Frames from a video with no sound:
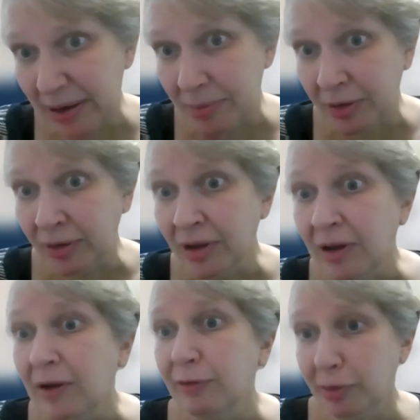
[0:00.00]
people
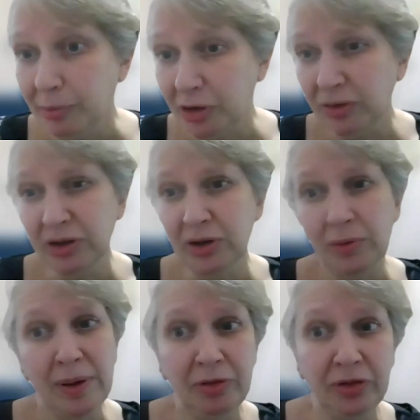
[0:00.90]
from using your
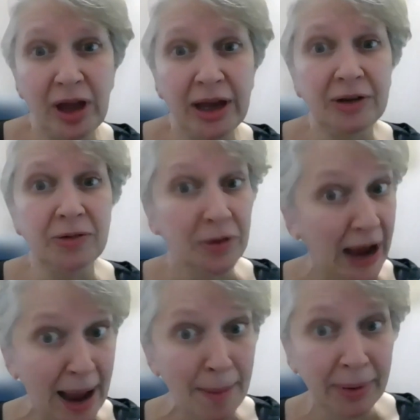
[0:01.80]
website
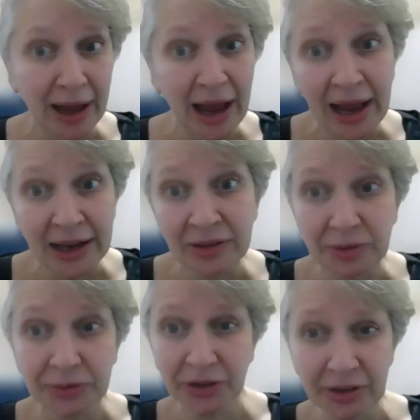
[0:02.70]
or app and
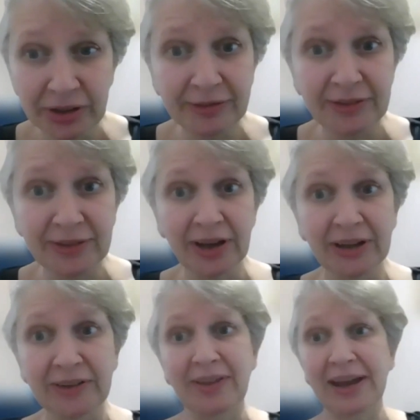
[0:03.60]
alternative
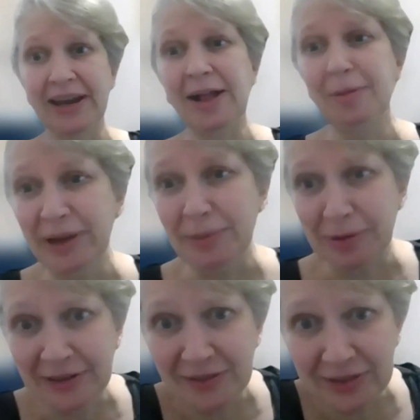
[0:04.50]
designs that help
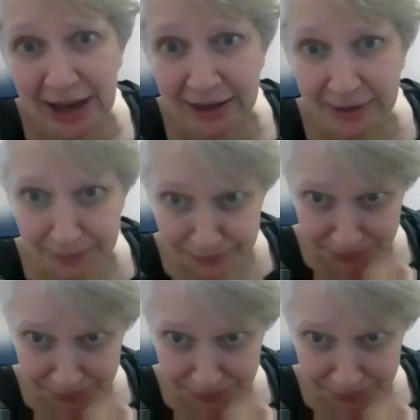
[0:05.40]
people instead.